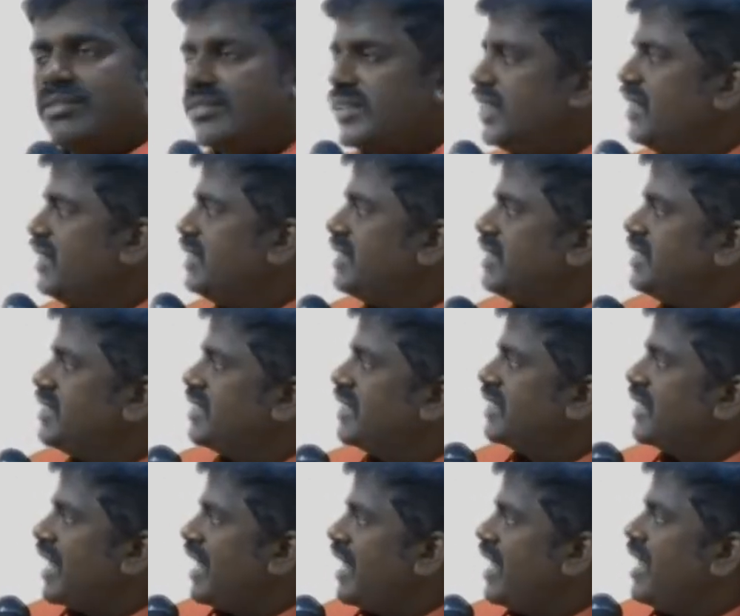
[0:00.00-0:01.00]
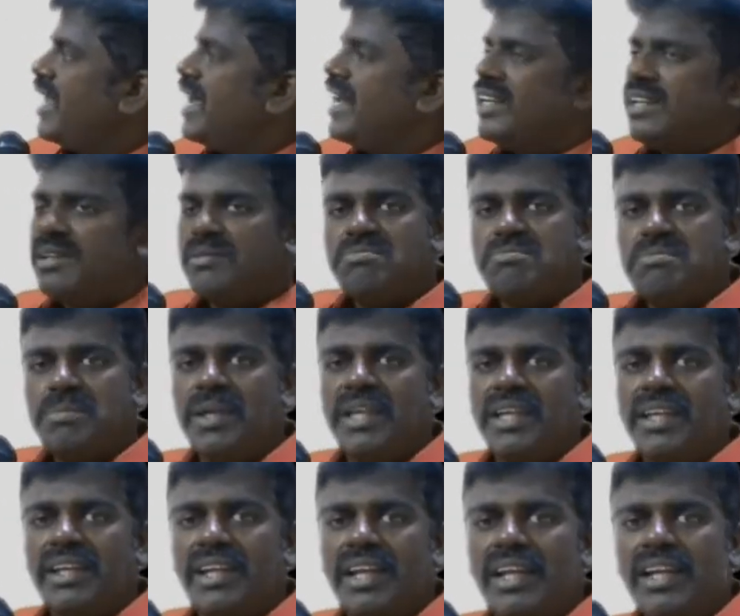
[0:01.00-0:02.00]
integer a and
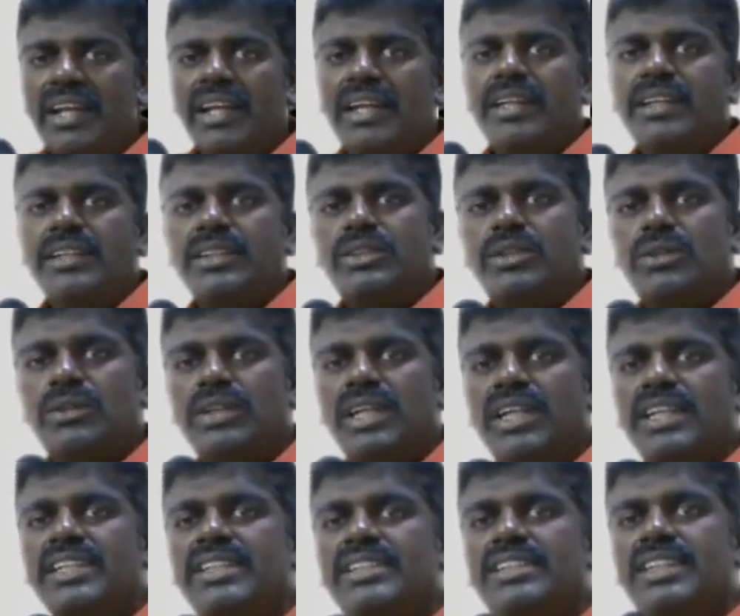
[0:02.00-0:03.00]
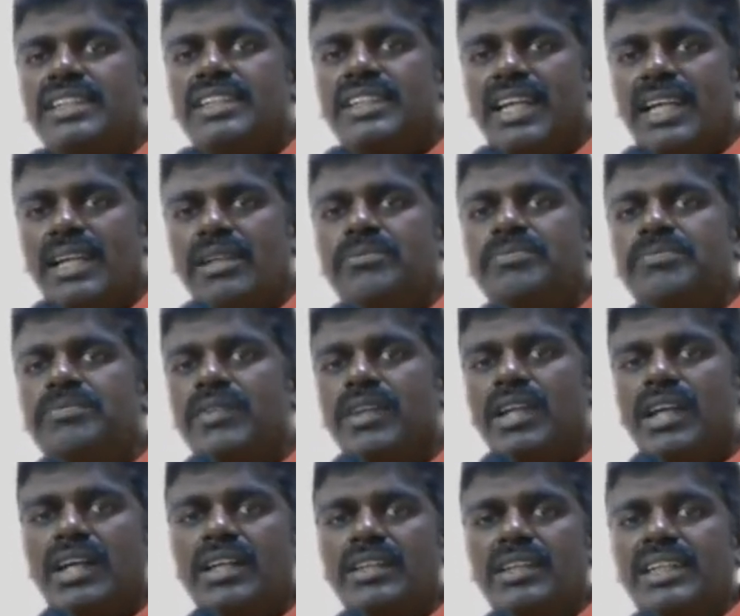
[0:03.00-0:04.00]
b, right? So that is the time
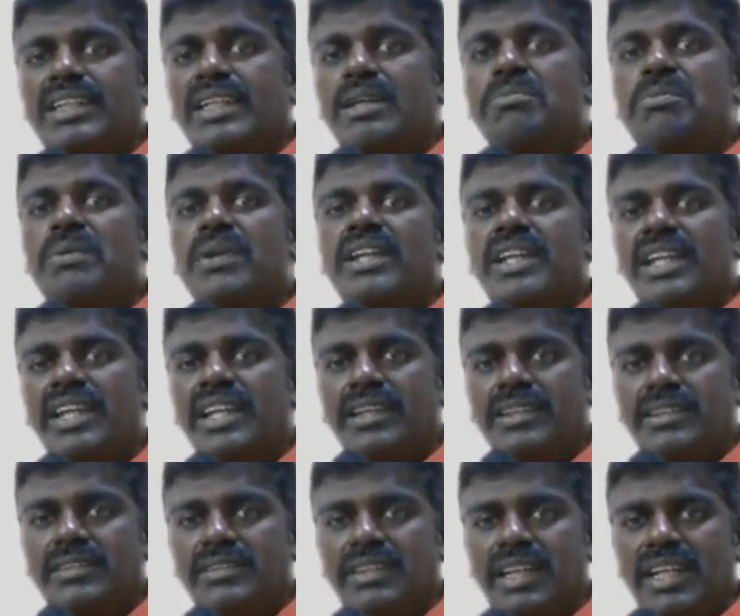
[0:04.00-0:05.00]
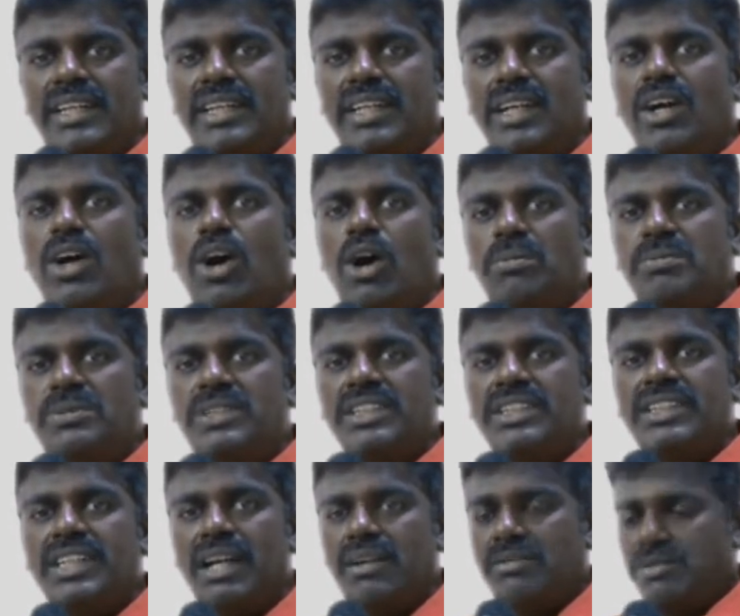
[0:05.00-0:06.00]
the temporary data
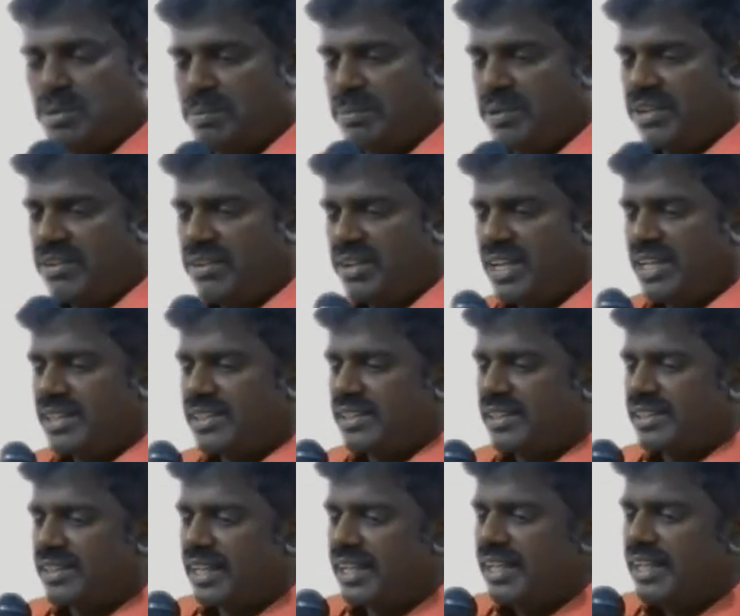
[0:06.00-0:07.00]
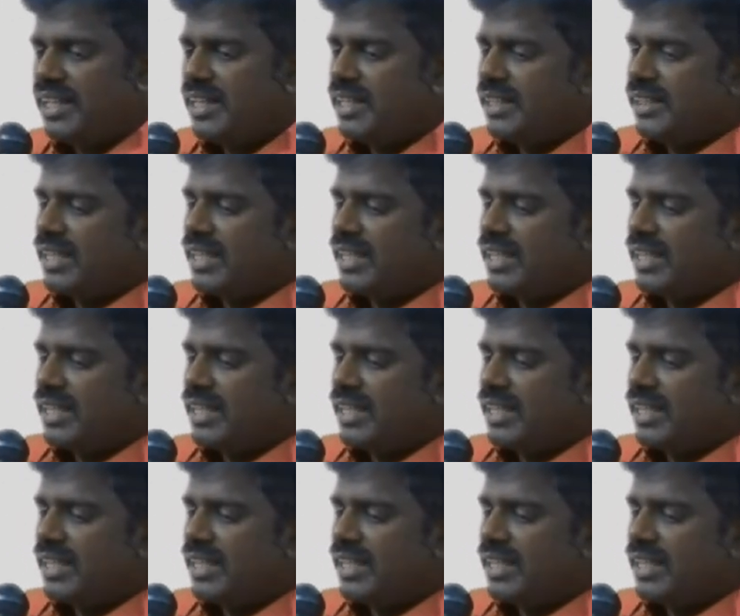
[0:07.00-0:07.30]
object have to be created, right?